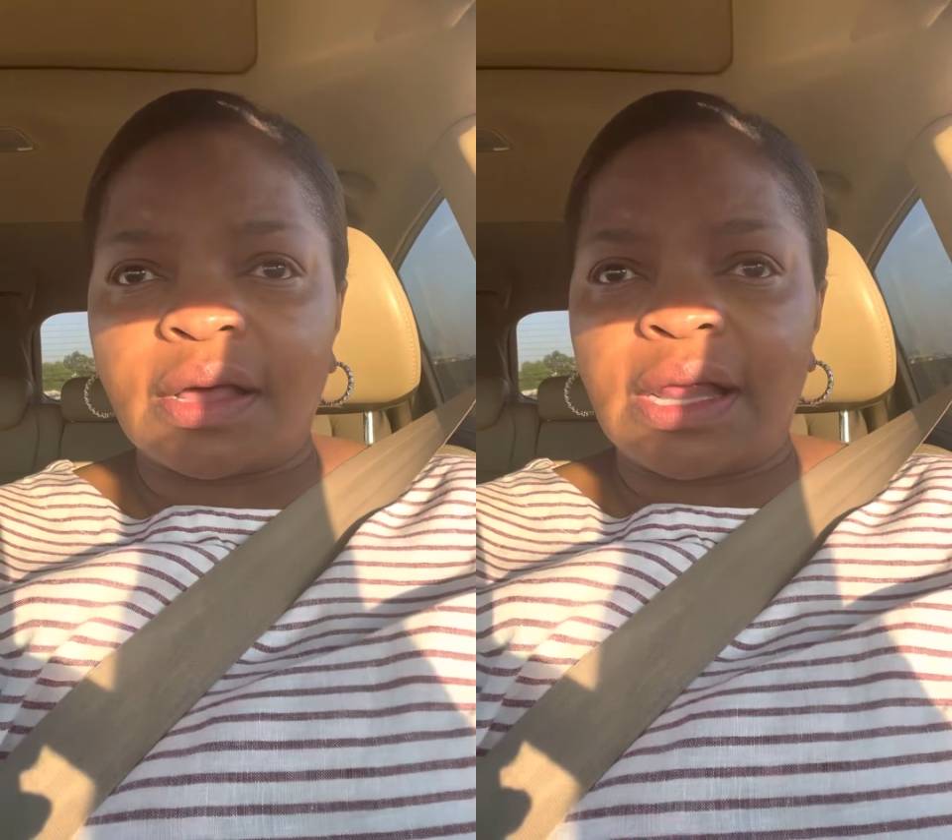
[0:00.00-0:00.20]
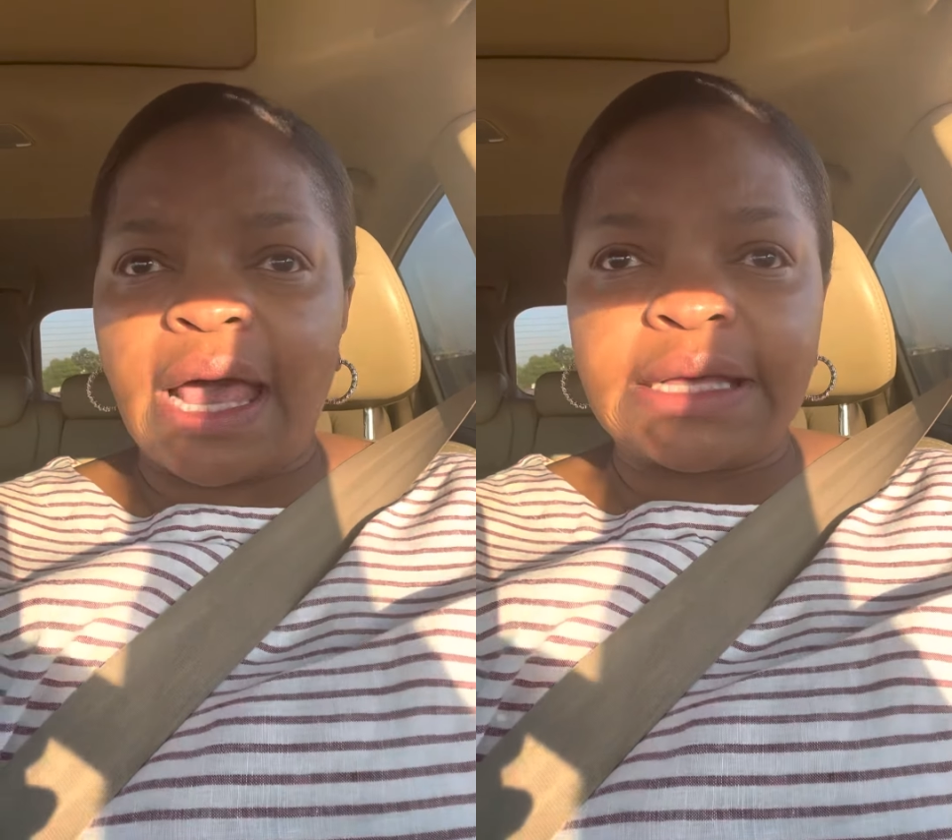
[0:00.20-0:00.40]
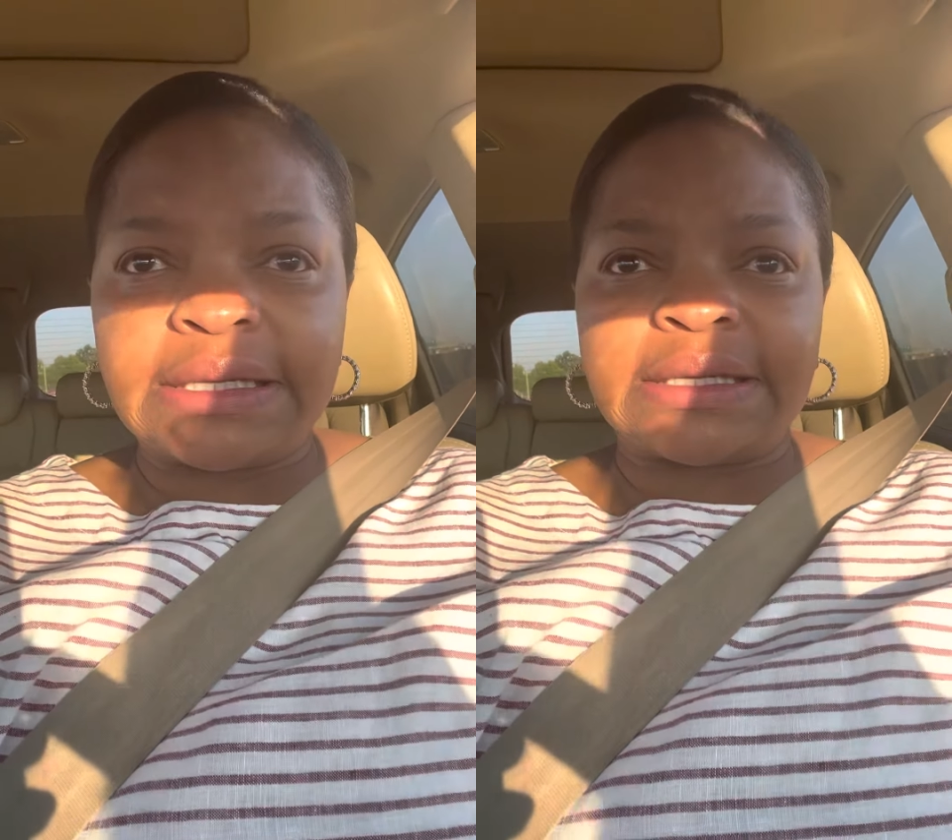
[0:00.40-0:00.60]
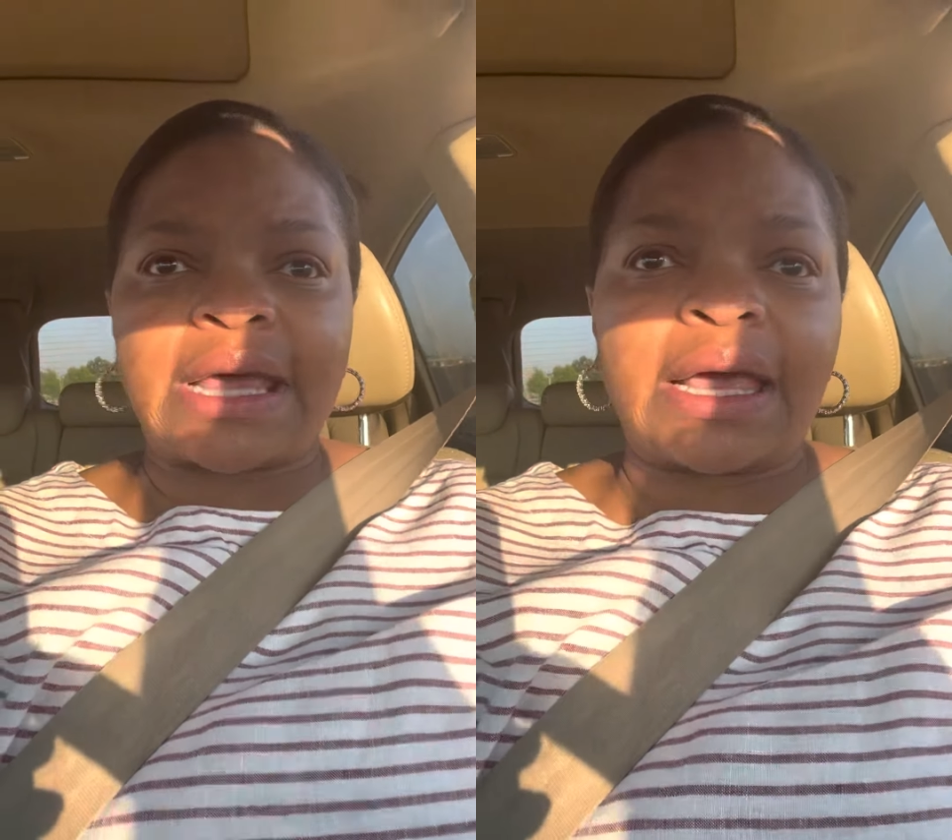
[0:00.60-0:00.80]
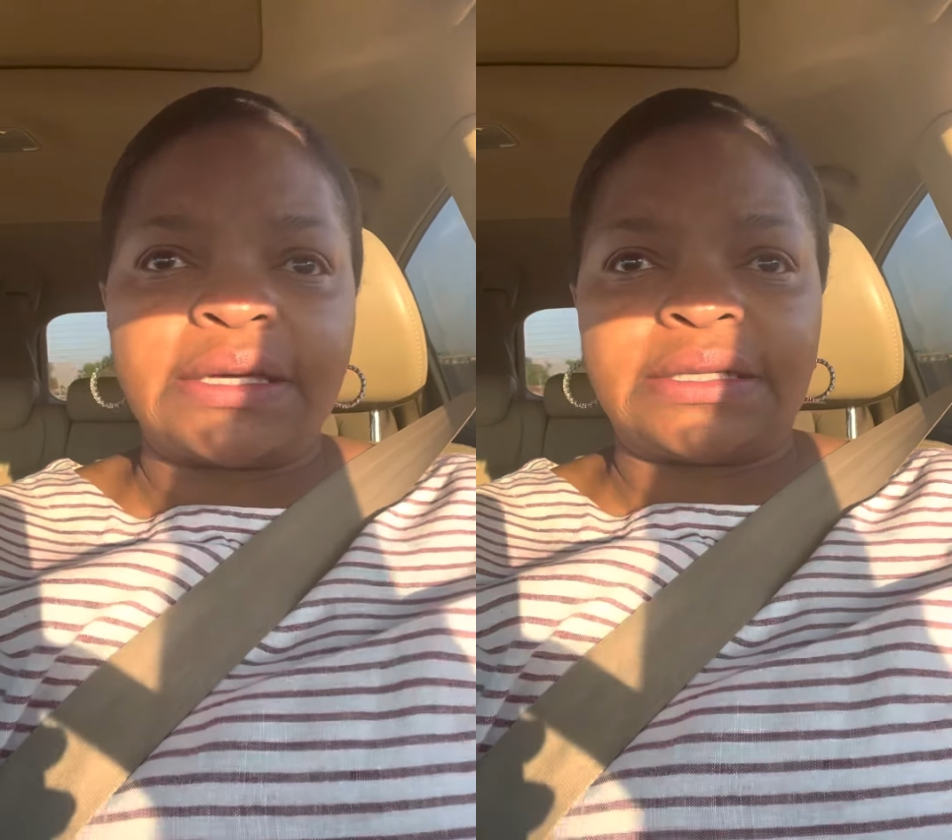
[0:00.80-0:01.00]
classes
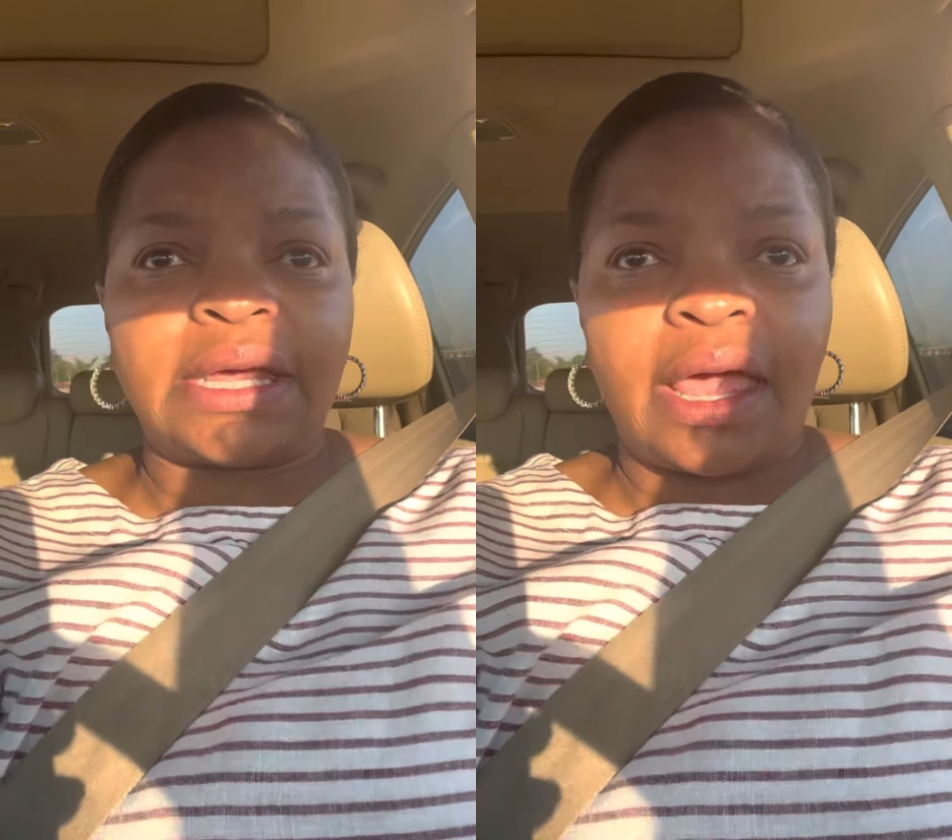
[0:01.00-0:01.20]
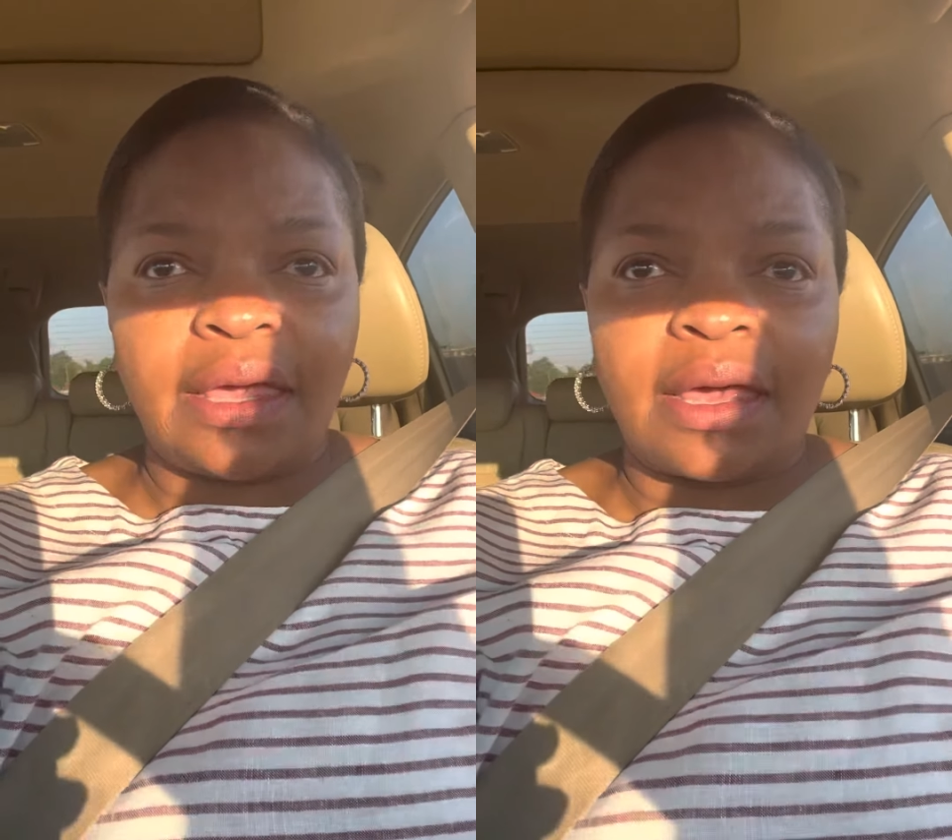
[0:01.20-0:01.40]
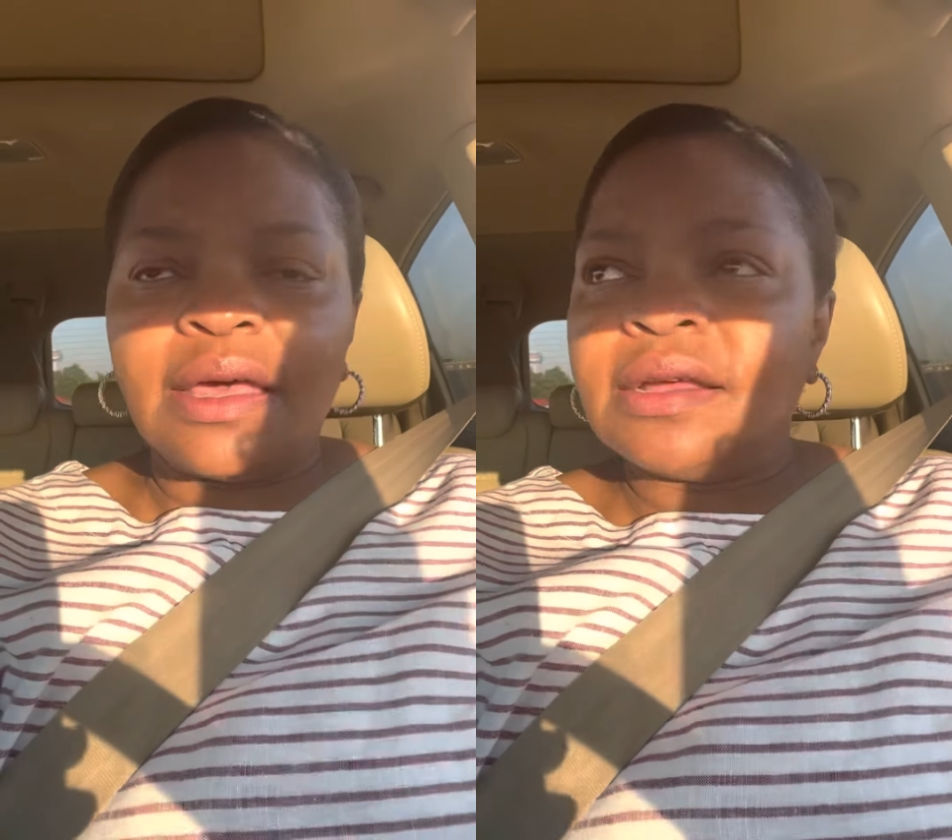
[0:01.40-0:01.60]
I could take